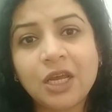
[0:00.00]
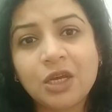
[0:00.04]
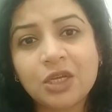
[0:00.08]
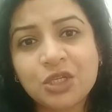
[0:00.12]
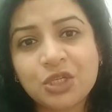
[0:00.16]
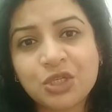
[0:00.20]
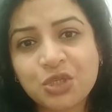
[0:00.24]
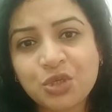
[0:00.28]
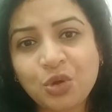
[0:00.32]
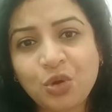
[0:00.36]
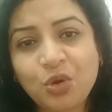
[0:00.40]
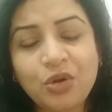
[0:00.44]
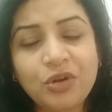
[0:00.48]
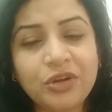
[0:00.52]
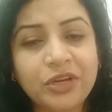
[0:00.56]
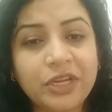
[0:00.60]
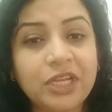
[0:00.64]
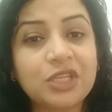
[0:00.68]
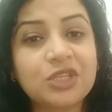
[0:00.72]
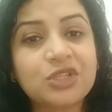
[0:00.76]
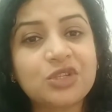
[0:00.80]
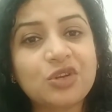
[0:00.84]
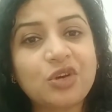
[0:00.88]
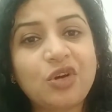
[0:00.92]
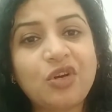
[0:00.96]

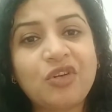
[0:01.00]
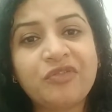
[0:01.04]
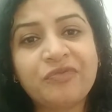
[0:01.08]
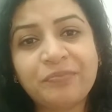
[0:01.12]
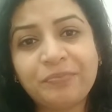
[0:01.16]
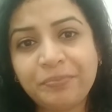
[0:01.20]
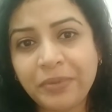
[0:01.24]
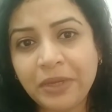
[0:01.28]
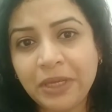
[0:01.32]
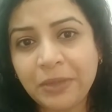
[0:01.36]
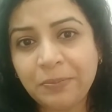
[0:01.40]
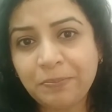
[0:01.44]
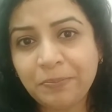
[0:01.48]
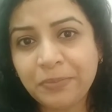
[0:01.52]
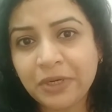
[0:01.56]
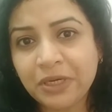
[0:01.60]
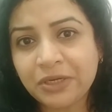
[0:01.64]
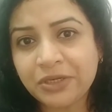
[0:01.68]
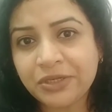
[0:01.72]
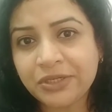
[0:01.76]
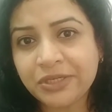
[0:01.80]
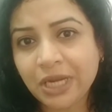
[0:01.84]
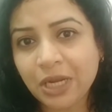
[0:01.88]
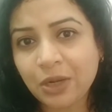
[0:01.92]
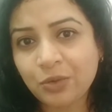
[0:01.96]
stories of
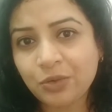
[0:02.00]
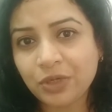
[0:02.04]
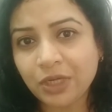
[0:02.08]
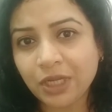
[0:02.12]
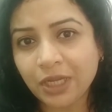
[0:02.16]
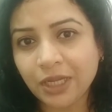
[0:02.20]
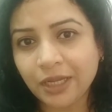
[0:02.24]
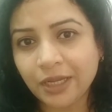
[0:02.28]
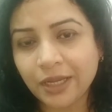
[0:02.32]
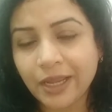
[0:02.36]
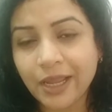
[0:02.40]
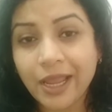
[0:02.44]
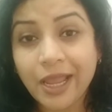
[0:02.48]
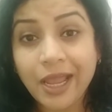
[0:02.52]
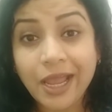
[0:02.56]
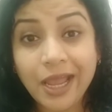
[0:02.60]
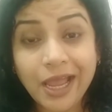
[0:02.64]
people drowning